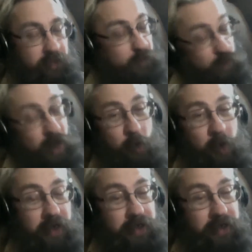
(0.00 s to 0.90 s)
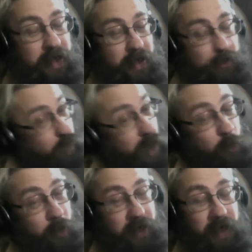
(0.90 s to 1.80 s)
try
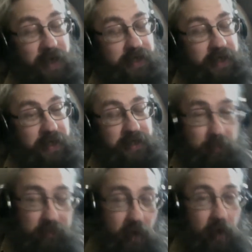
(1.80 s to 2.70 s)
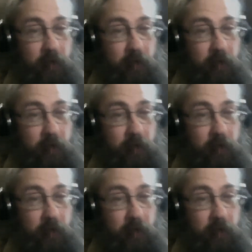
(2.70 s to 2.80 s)
quitting nicotine sometime.